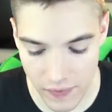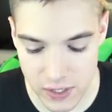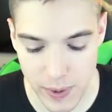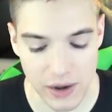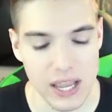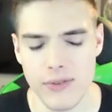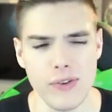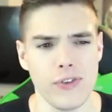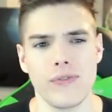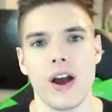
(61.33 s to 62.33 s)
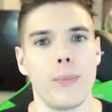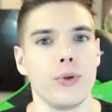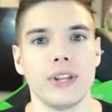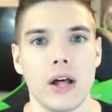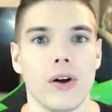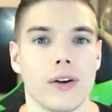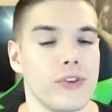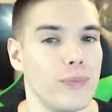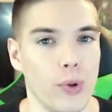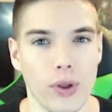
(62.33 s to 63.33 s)
this banner, even if you've not pulled an LR, if
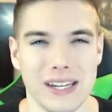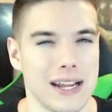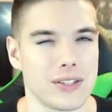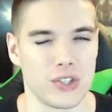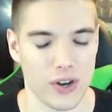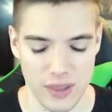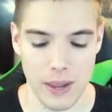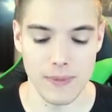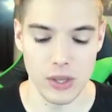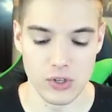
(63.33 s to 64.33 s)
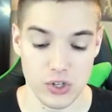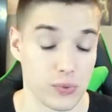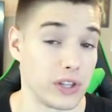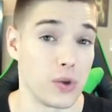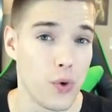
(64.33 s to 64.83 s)
you pulled an SSR that maybe you just really